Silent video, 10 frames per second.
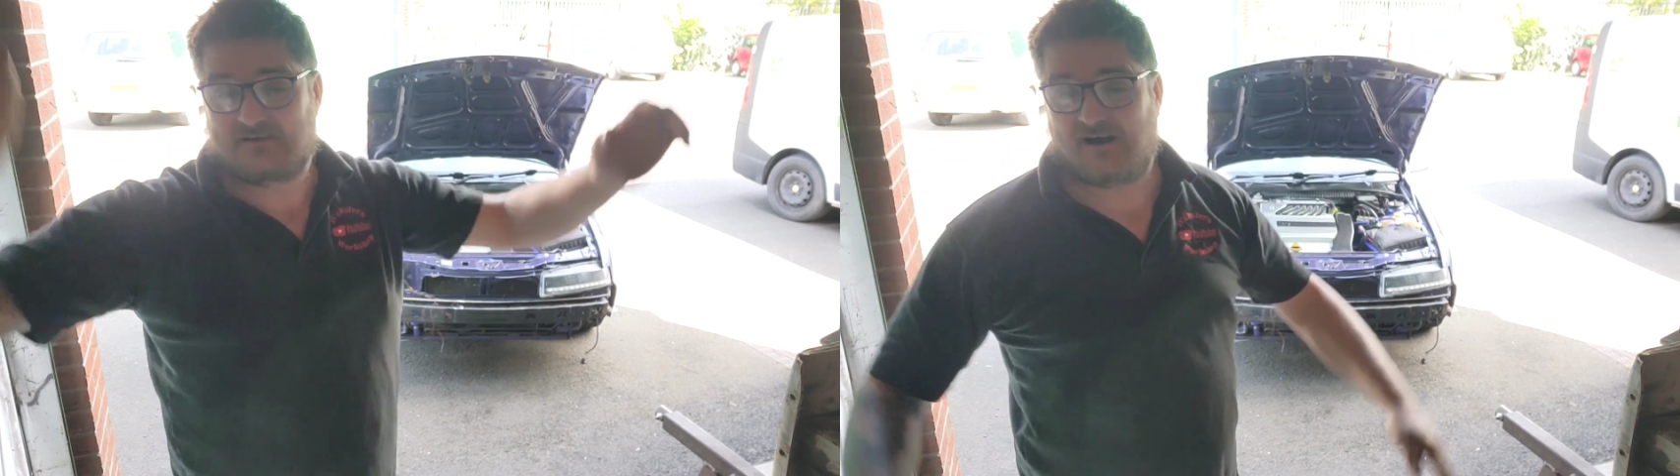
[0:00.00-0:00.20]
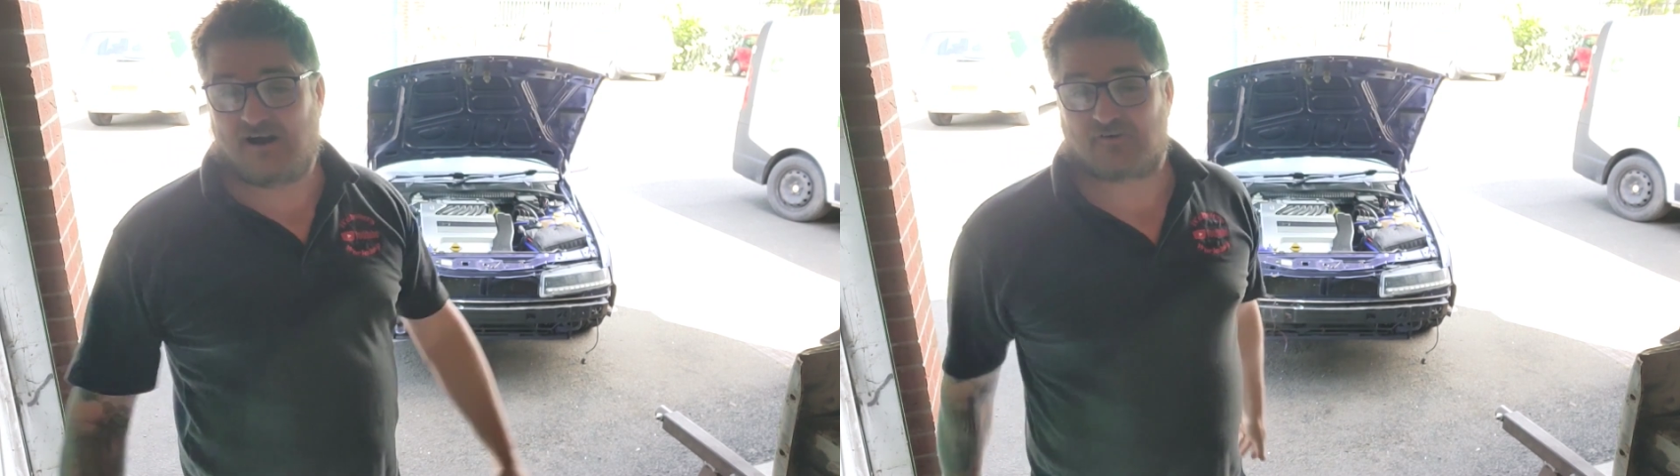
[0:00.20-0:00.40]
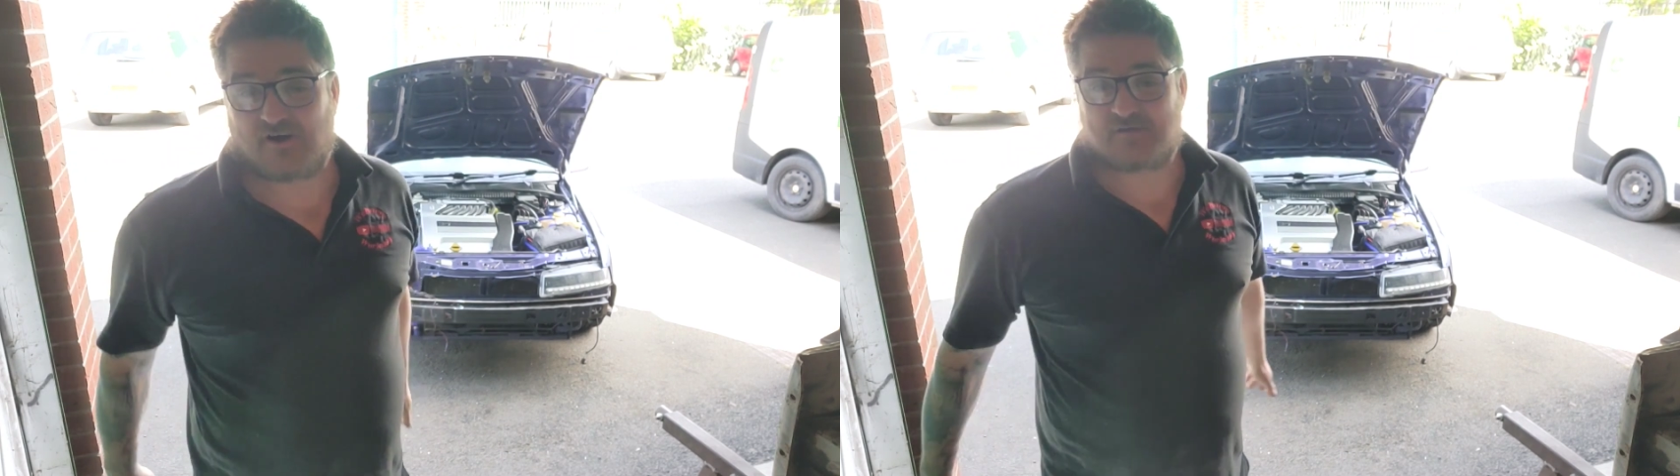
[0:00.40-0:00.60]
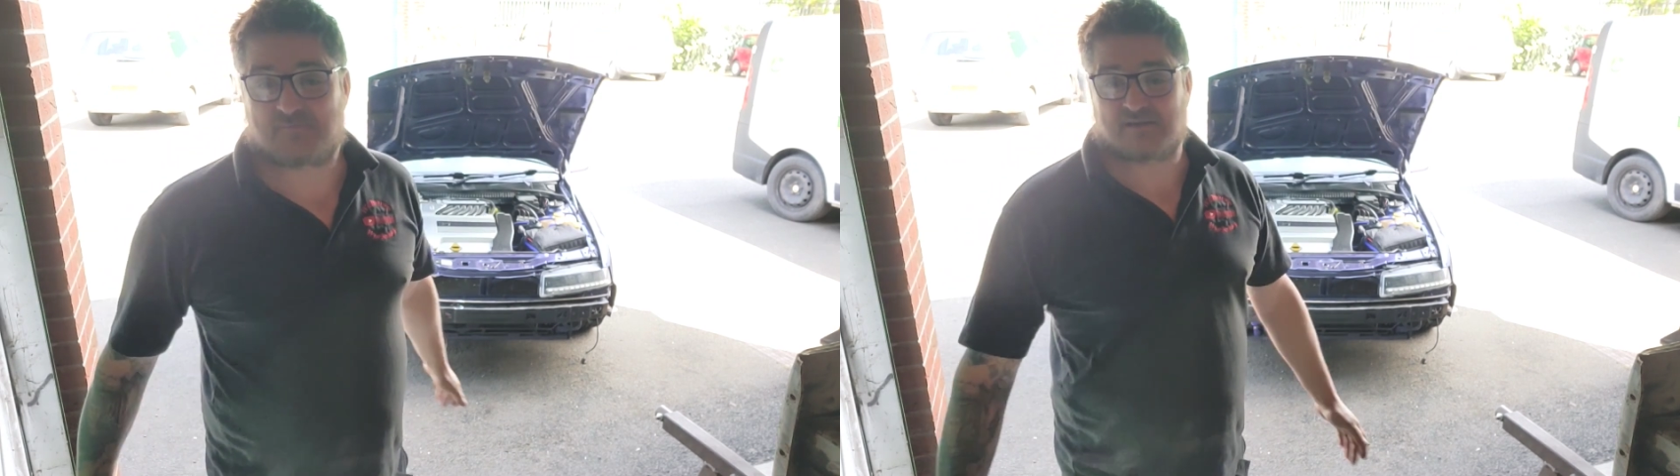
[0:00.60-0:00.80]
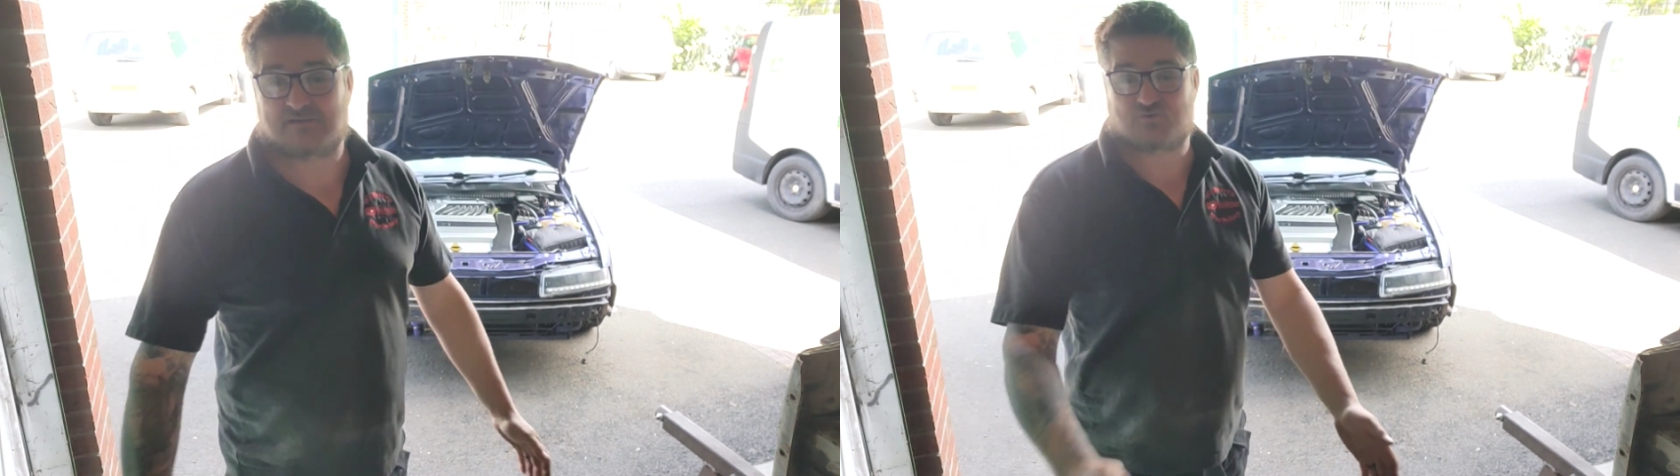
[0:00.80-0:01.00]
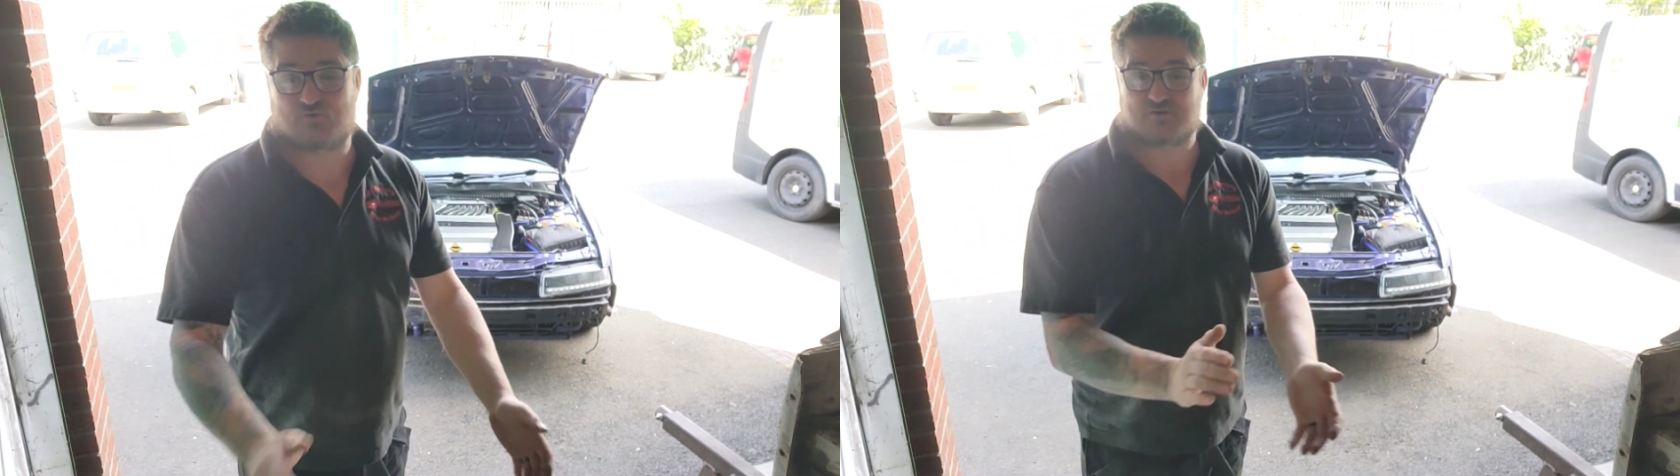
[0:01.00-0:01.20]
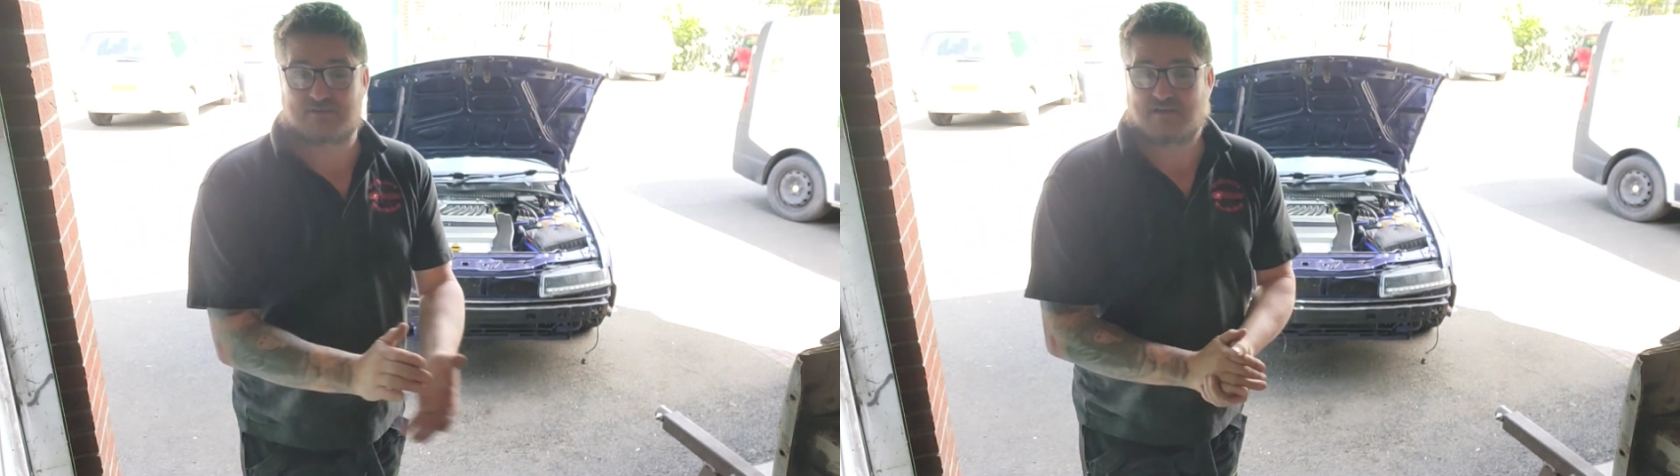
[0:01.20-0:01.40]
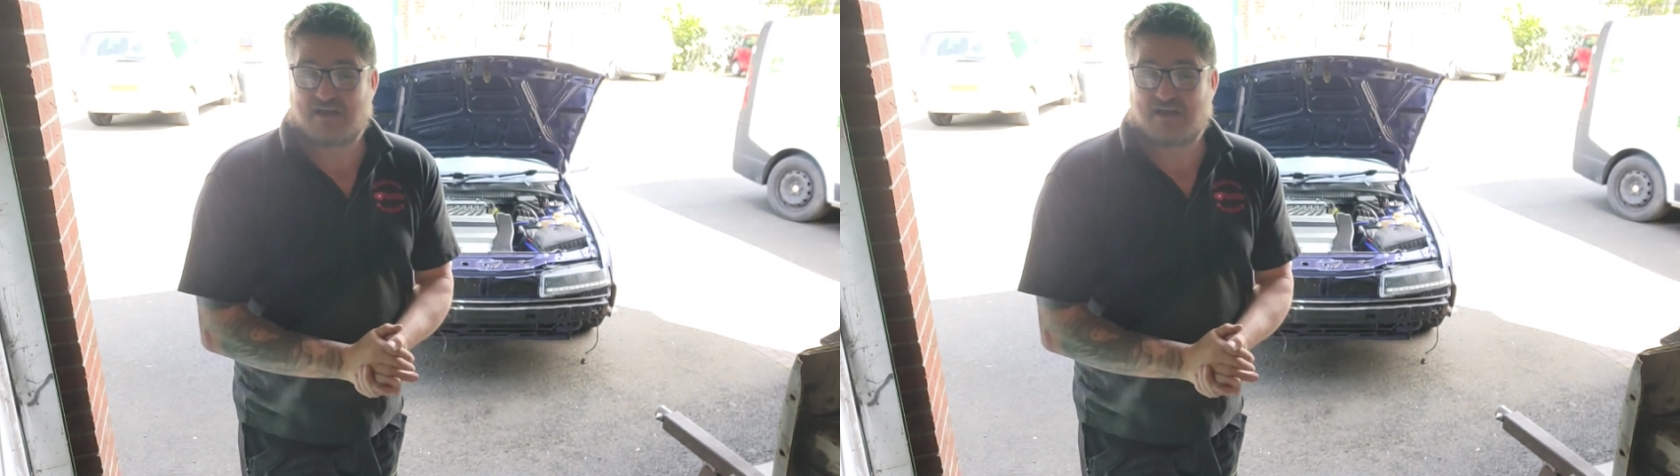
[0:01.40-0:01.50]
R.I.P. Tony.